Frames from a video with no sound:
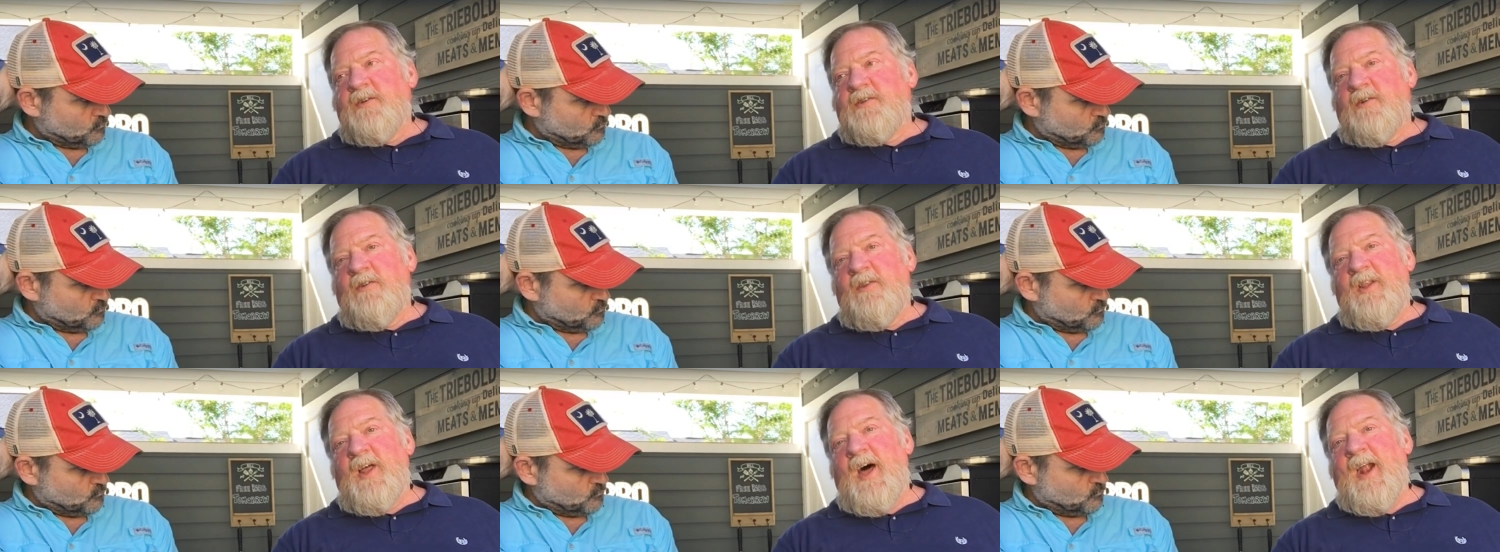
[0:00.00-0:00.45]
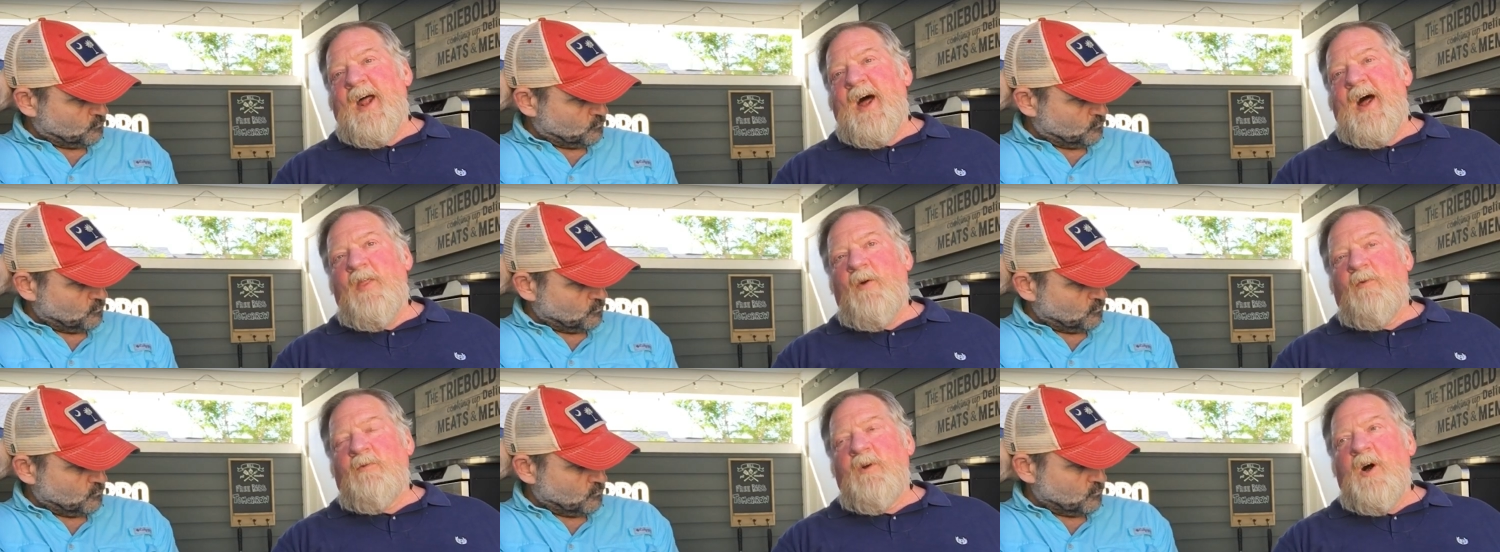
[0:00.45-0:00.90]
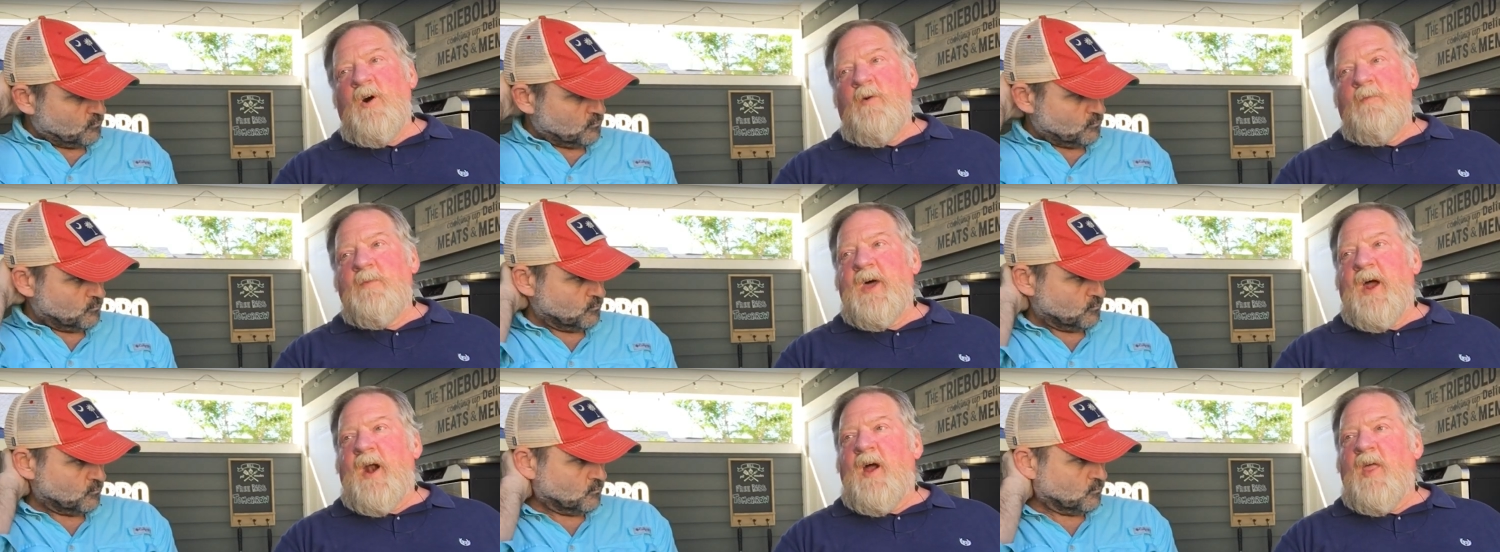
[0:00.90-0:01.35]
Speaker 1: not out of the
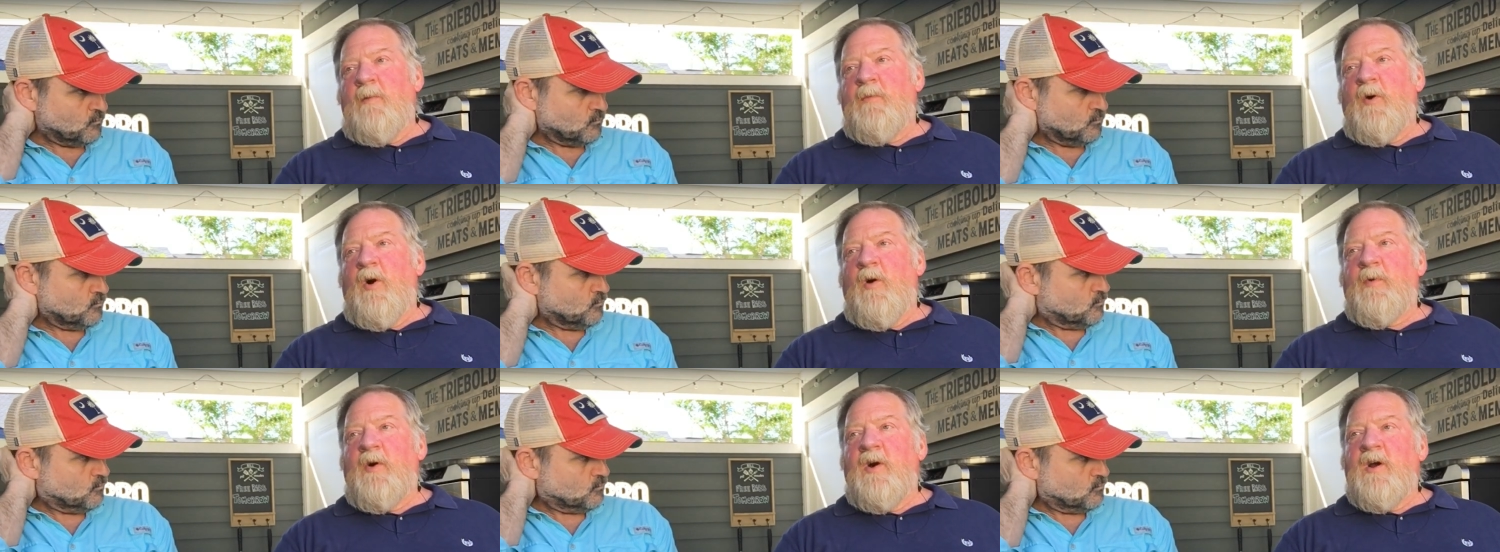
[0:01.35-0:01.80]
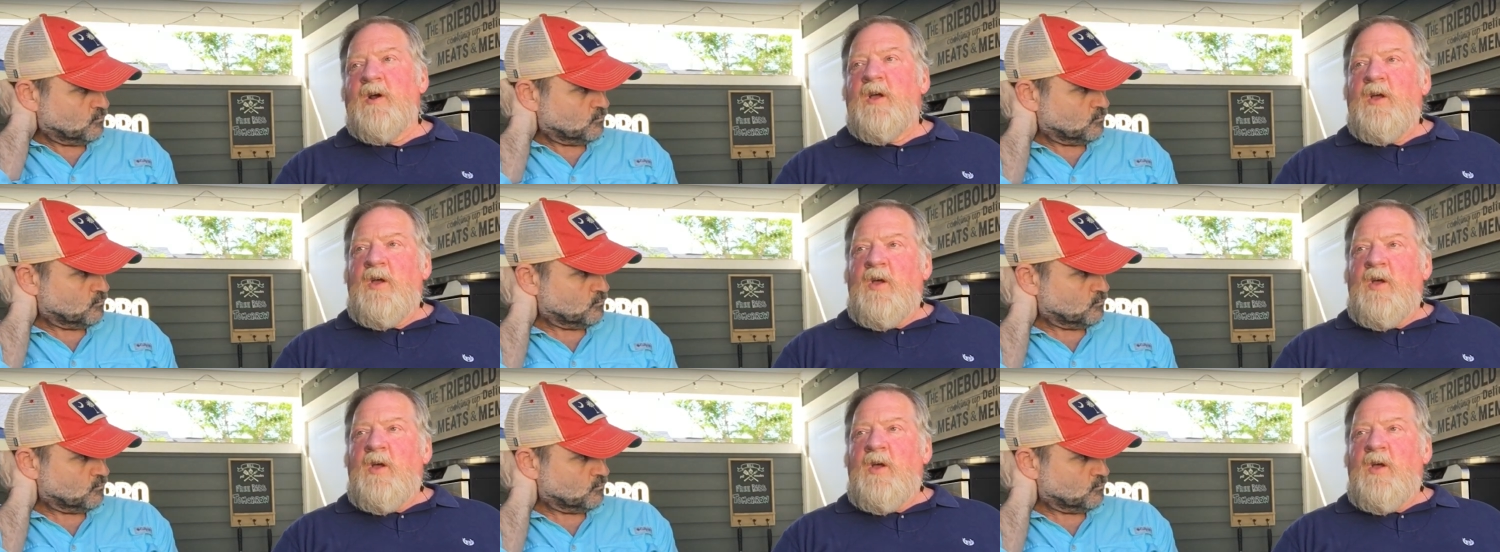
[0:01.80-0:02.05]
realm, not out of the ballpark.